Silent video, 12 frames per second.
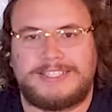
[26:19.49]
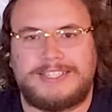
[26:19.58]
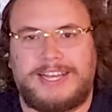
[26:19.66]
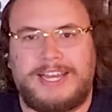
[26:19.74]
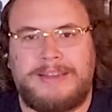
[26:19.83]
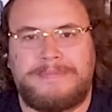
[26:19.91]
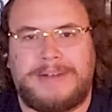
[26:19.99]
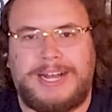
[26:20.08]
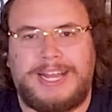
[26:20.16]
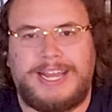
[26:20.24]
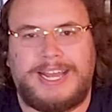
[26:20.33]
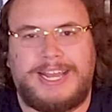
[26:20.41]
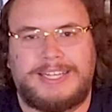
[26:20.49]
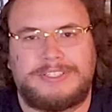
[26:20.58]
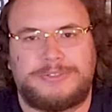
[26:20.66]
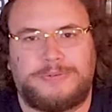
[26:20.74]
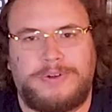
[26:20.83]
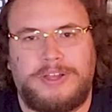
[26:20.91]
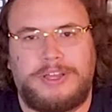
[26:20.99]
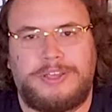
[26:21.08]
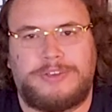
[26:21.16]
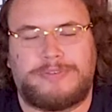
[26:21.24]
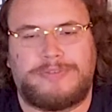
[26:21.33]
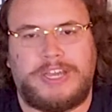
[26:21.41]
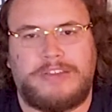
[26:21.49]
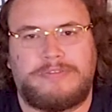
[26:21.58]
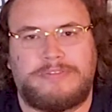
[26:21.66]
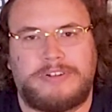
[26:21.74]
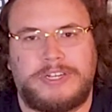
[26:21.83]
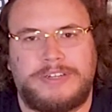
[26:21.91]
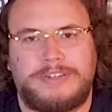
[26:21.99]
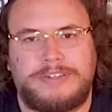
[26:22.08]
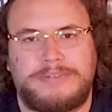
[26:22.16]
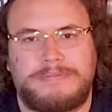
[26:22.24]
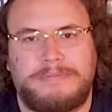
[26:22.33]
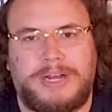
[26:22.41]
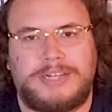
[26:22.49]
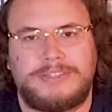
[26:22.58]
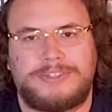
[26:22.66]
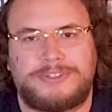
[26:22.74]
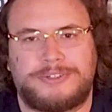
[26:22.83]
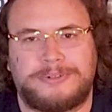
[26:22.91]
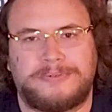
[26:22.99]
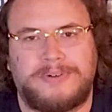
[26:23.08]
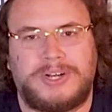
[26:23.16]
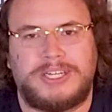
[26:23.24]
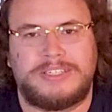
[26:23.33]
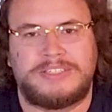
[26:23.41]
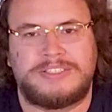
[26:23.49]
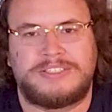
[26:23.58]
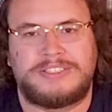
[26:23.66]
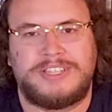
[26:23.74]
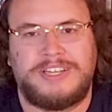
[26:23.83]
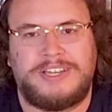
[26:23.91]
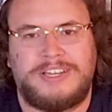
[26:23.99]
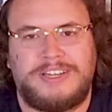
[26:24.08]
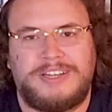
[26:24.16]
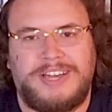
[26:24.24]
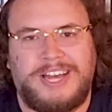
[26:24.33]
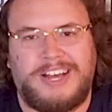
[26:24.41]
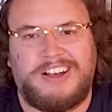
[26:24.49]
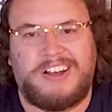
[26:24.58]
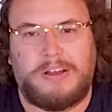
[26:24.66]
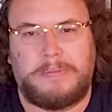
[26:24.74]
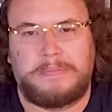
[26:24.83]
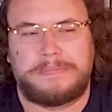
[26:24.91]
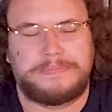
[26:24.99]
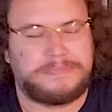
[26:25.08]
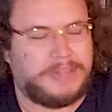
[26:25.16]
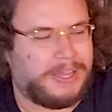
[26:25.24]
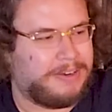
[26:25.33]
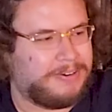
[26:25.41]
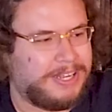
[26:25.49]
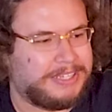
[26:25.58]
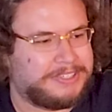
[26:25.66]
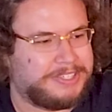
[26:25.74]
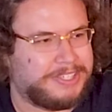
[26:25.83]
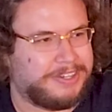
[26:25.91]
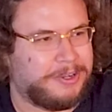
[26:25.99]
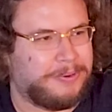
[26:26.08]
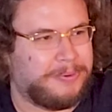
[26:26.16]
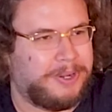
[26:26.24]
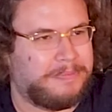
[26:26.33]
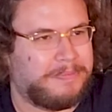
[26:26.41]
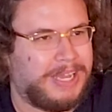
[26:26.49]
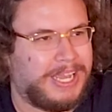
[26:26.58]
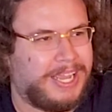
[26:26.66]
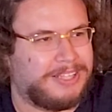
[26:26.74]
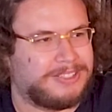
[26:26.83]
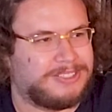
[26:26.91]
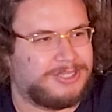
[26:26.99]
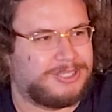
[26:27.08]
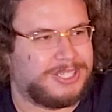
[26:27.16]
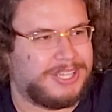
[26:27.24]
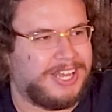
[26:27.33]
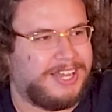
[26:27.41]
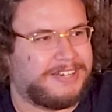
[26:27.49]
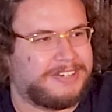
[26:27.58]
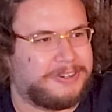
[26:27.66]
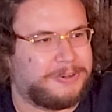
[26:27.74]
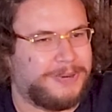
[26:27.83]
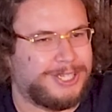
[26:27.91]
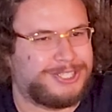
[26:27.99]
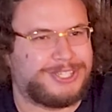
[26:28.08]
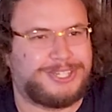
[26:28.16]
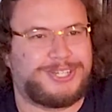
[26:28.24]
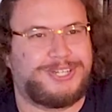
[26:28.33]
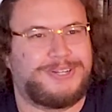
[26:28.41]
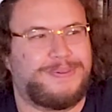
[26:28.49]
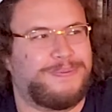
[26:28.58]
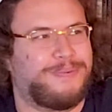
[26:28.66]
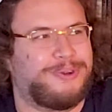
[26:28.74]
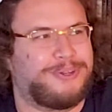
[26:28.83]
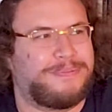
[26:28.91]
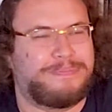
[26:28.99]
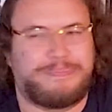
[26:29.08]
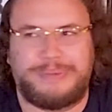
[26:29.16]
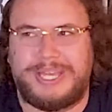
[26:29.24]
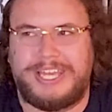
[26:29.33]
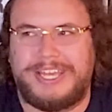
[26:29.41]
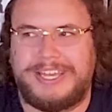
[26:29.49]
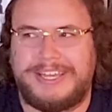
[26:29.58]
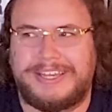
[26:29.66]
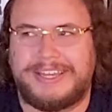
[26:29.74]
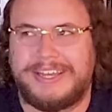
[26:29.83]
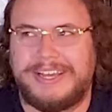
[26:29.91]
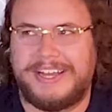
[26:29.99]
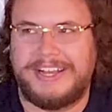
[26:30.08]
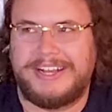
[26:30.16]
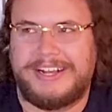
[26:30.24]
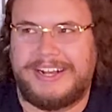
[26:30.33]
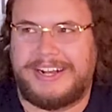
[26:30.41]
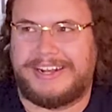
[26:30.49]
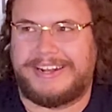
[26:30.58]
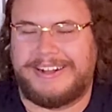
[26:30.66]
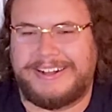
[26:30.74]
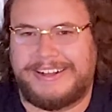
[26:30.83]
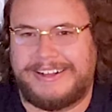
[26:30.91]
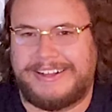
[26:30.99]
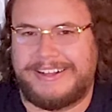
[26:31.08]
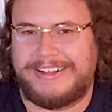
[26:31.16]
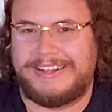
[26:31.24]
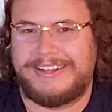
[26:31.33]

time I asked what your favorite monster was, I don't actually know what my answer to that question would be. I